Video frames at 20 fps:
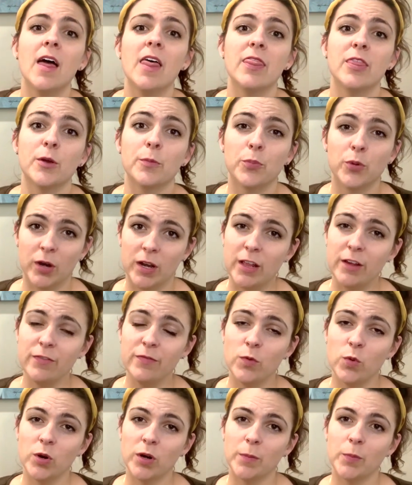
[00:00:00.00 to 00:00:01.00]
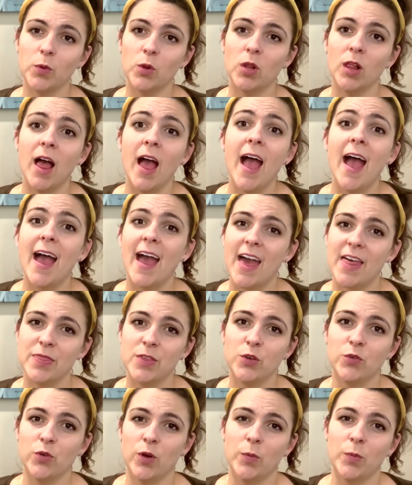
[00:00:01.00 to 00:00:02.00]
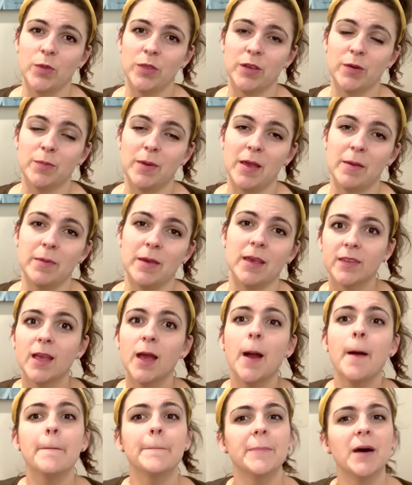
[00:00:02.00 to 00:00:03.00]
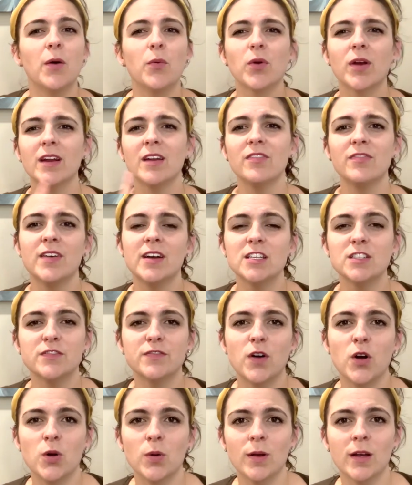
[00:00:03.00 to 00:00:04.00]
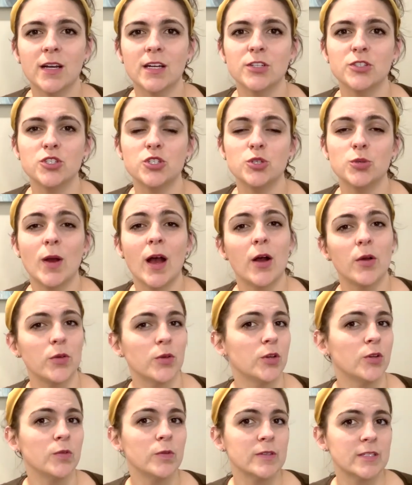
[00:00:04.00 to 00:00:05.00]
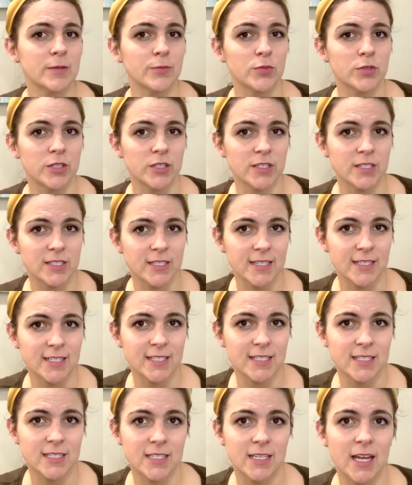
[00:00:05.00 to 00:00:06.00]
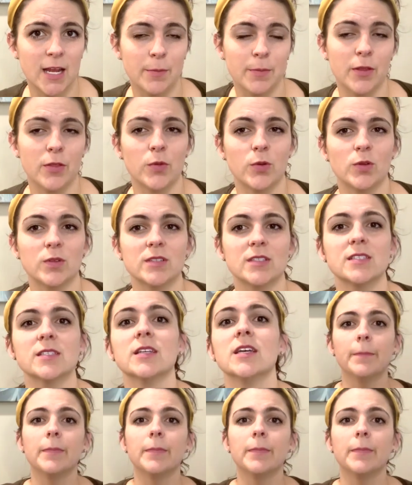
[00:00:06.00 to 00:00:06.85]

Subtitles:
They're pretty affordable and they grow with your baby. But we're gonna fast forward to how you can use them with your 6 to 9 month olds.